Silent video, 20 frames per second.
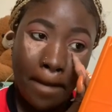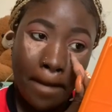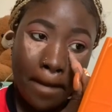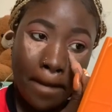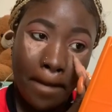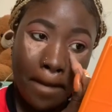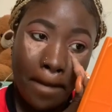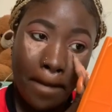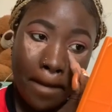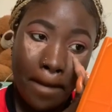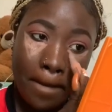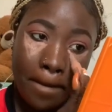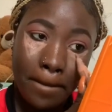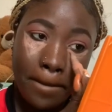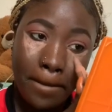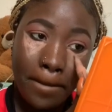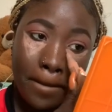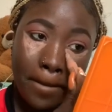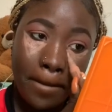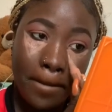I really
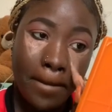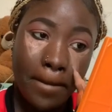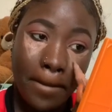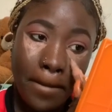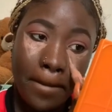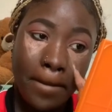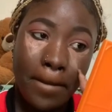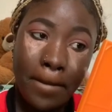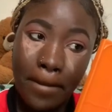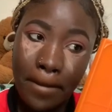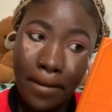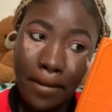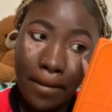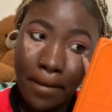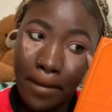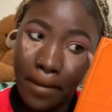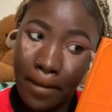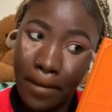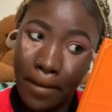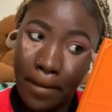don't want heavy
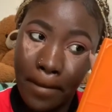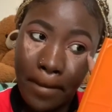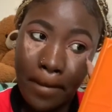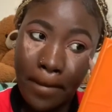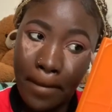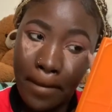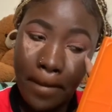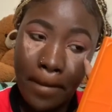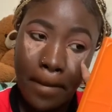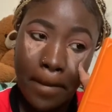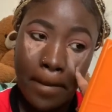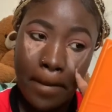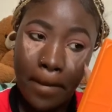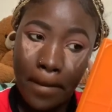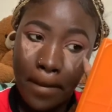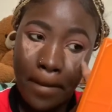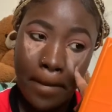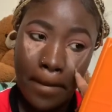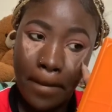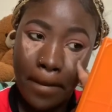makeup, so I'm
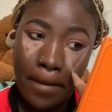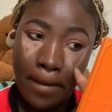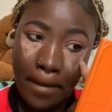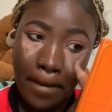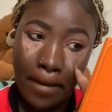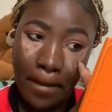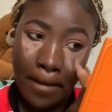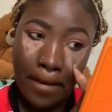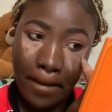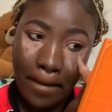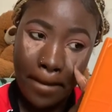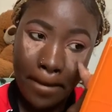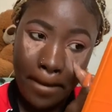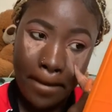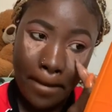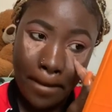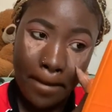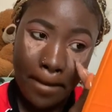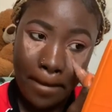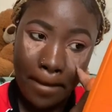just doing
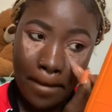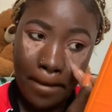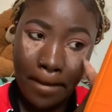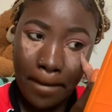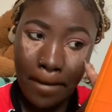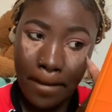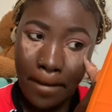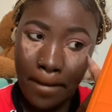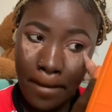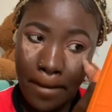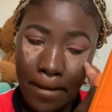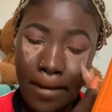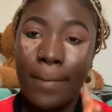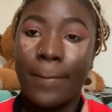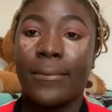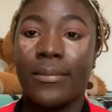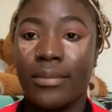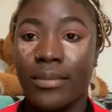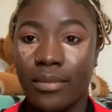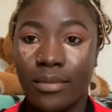
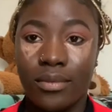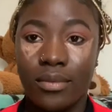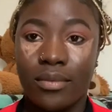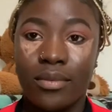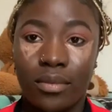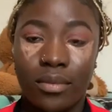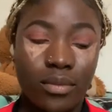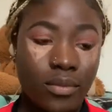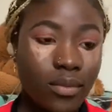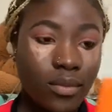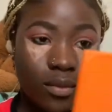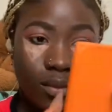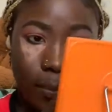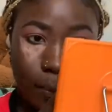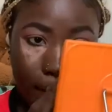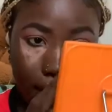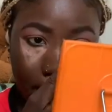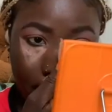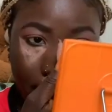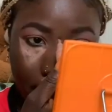something really
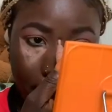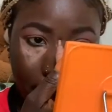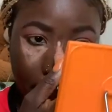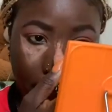simple,